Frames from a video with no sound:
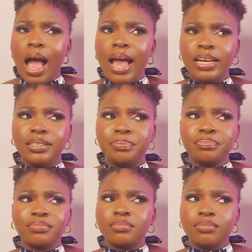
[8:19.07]
And
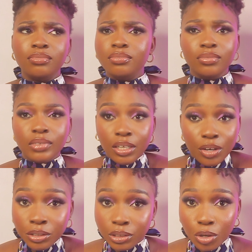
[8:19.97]

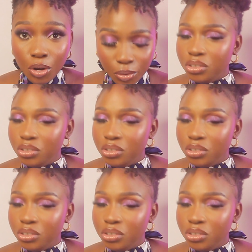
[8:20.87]
you're good to go.